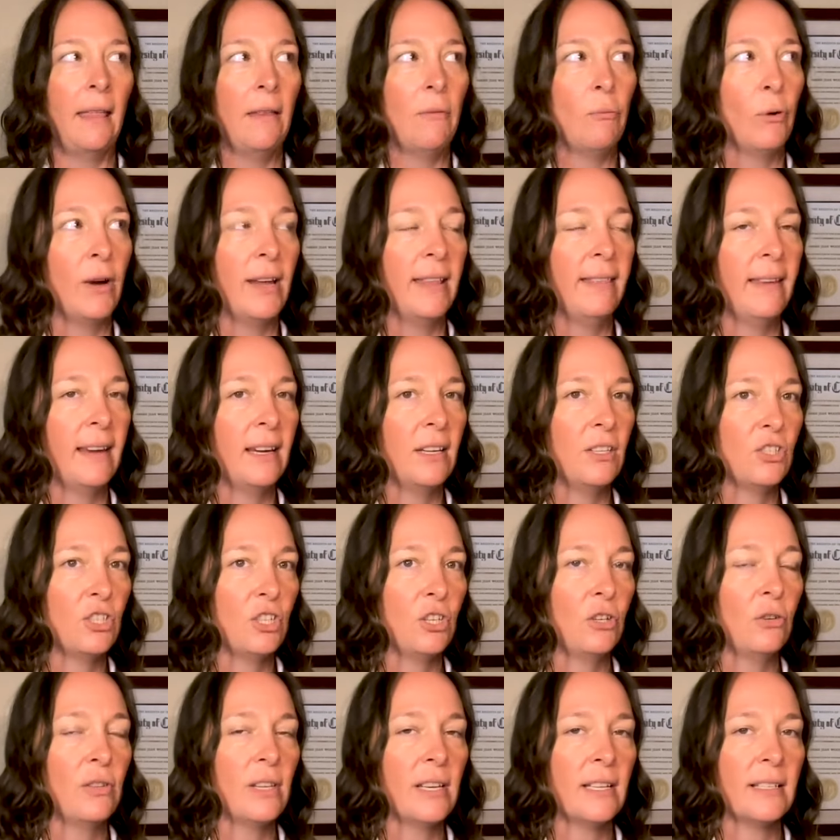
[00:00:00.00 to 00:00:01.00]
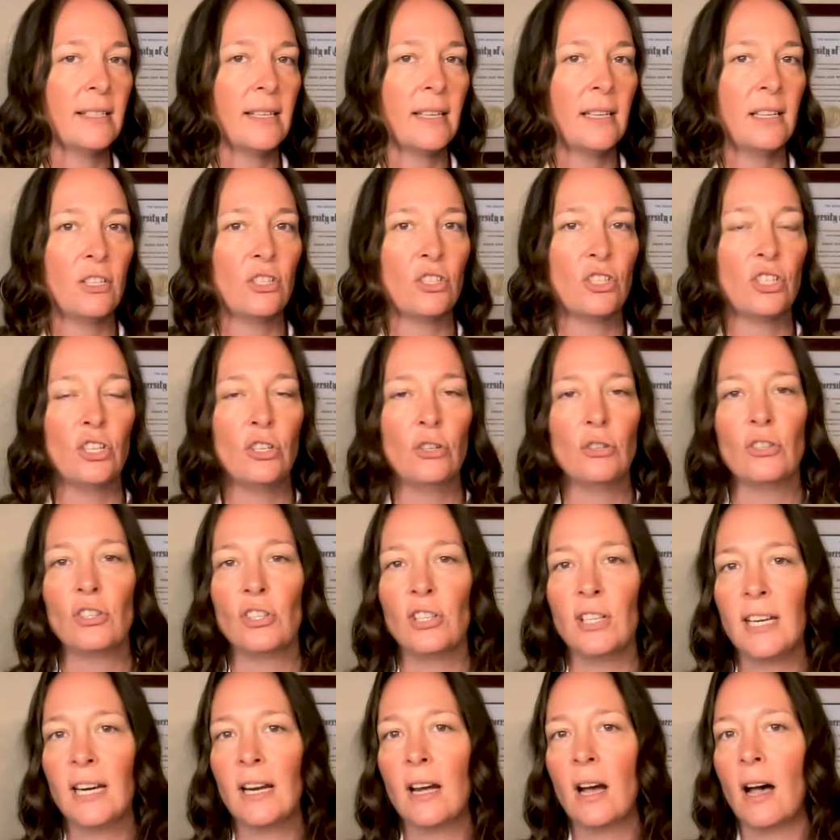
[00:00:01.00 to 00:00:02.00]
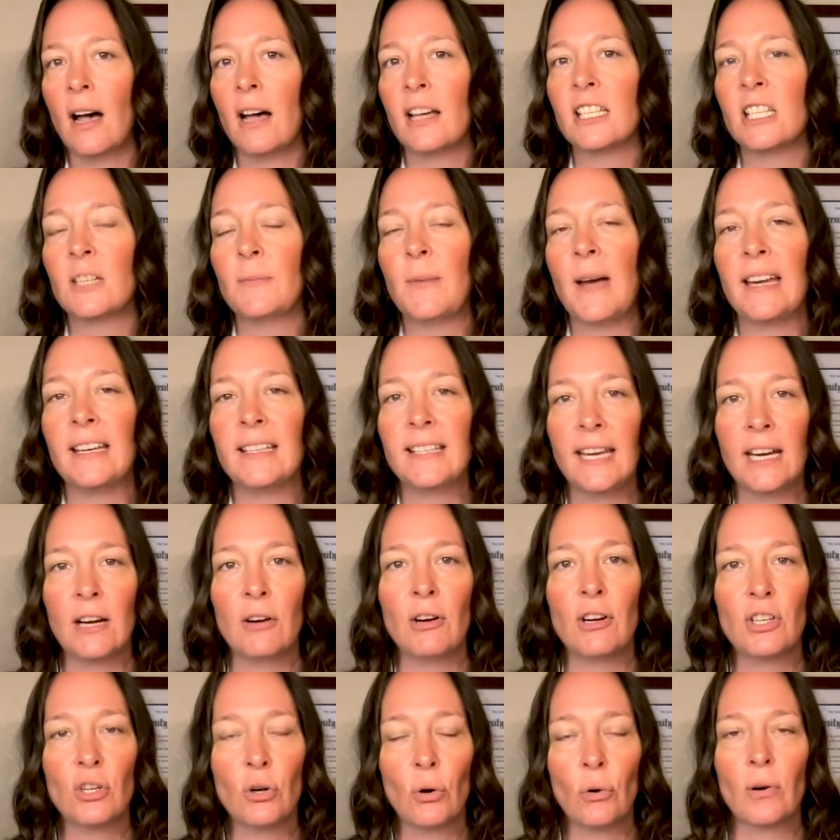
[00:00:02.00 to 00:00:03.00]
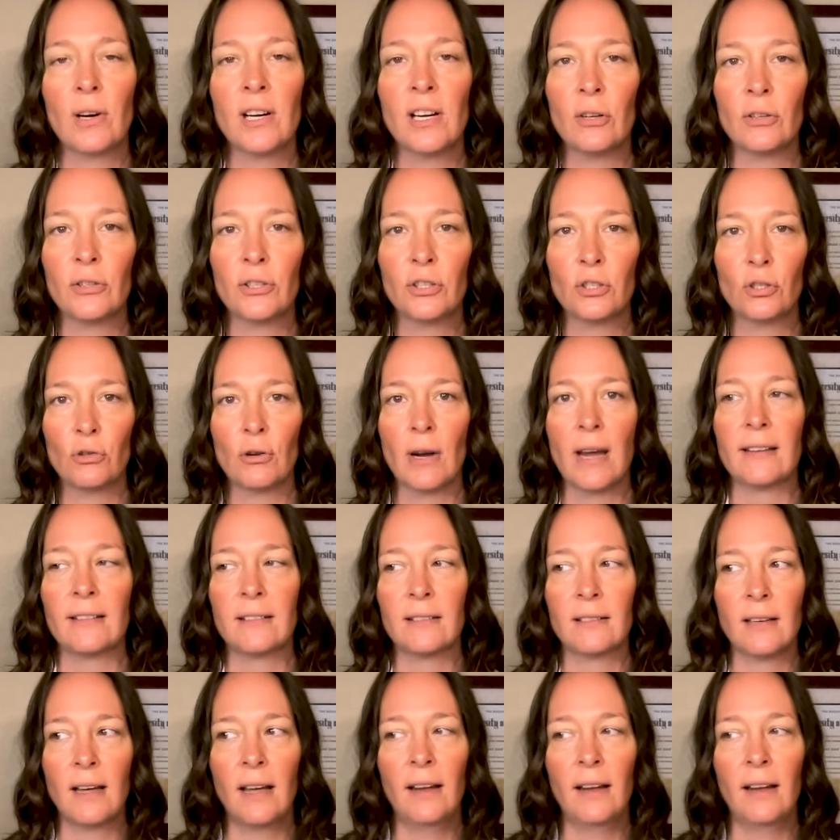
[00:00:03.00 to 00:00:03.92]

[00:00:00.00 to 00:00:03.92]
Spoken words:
And when they do this, it is usually caused by territorial stress.